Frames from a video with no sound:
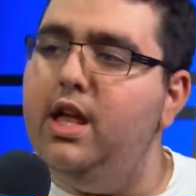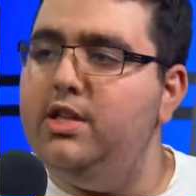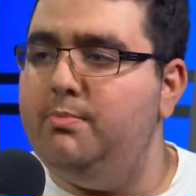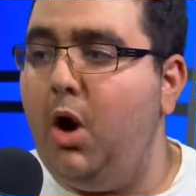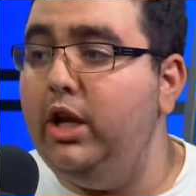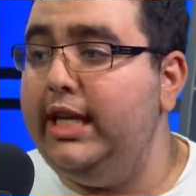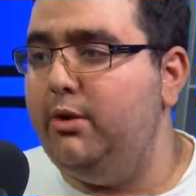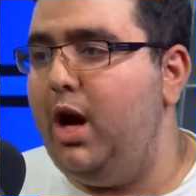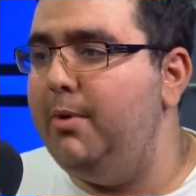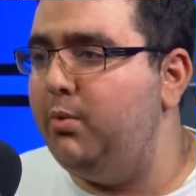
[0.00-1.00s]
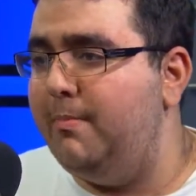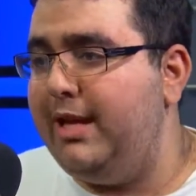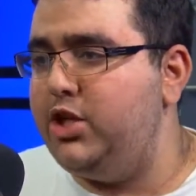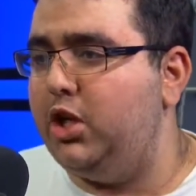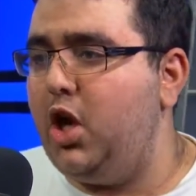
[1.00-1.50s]
Prawley and Robert were
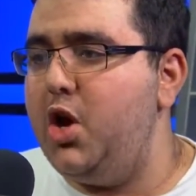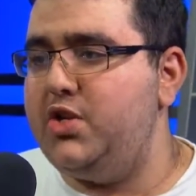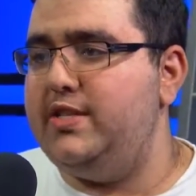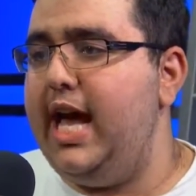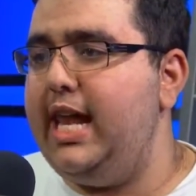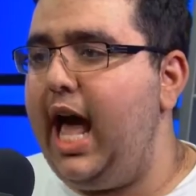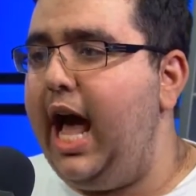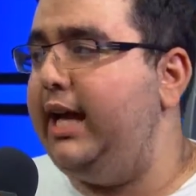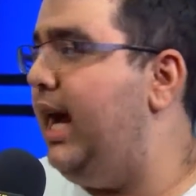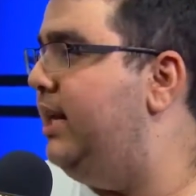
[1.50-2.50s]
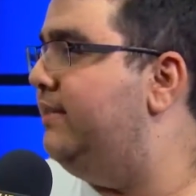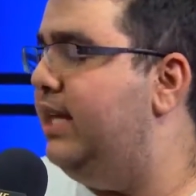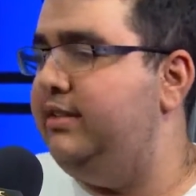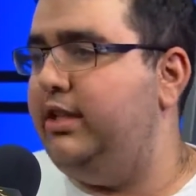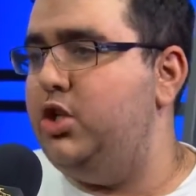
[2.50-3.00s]
main shot callers, is that I kind of
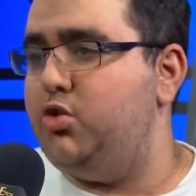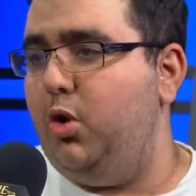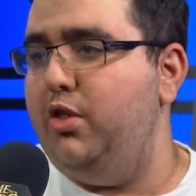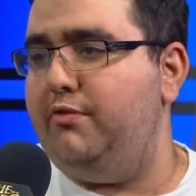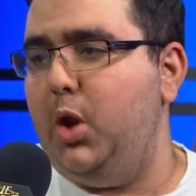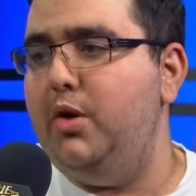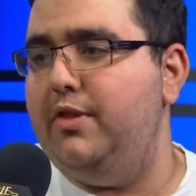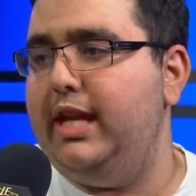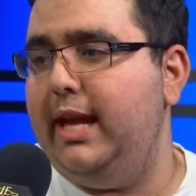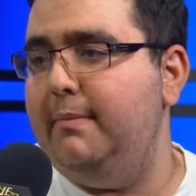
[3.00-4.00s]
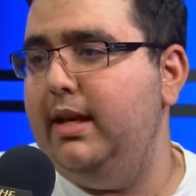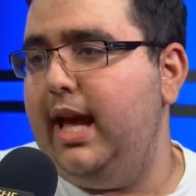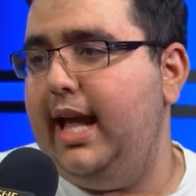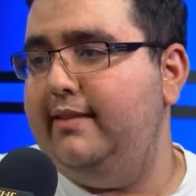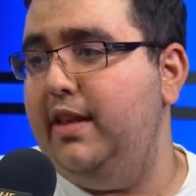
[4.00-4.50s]
tend to control the flow of the game
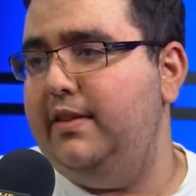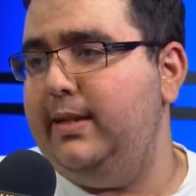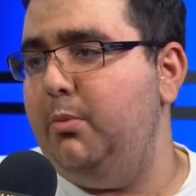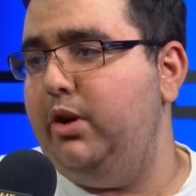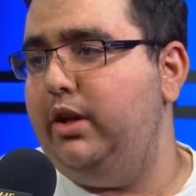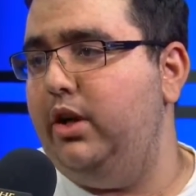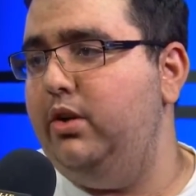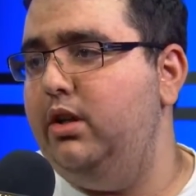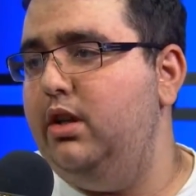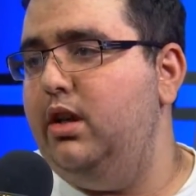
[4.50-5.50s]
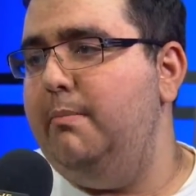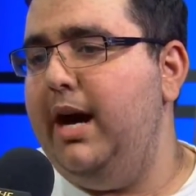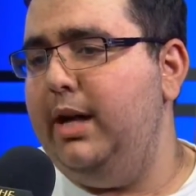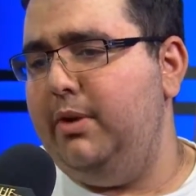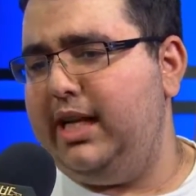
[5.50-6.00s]
and tell the team where to go.
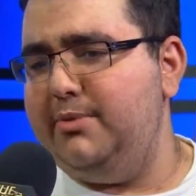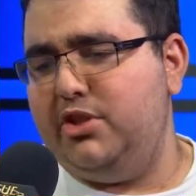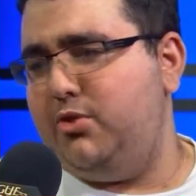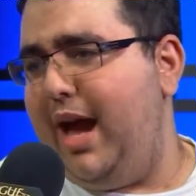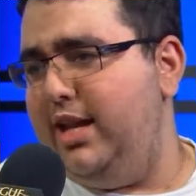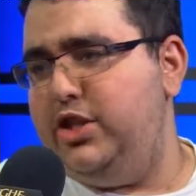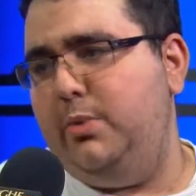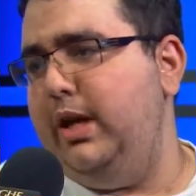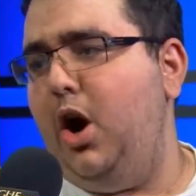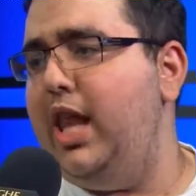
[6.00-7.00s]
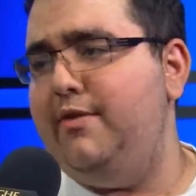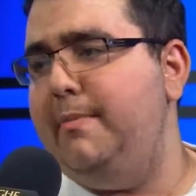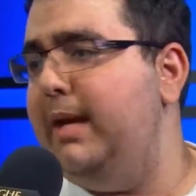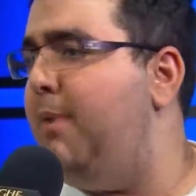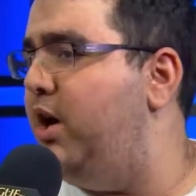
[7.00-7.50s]
But when it comes to strategy, we all have a
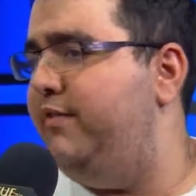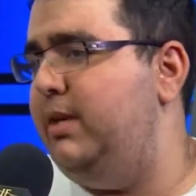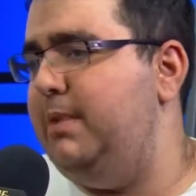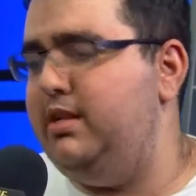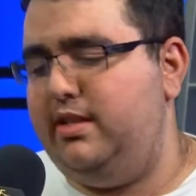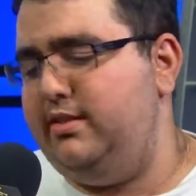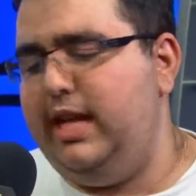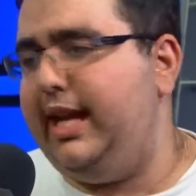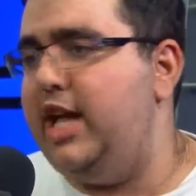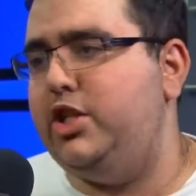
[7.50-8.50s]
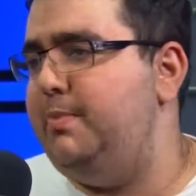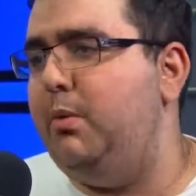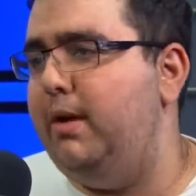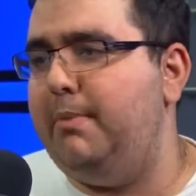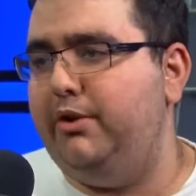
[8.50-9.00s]
big part of it because it can't just be
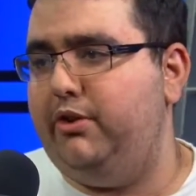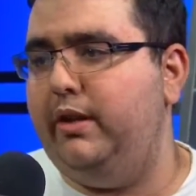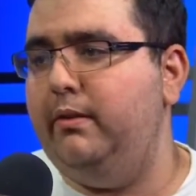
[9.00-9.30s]
one person.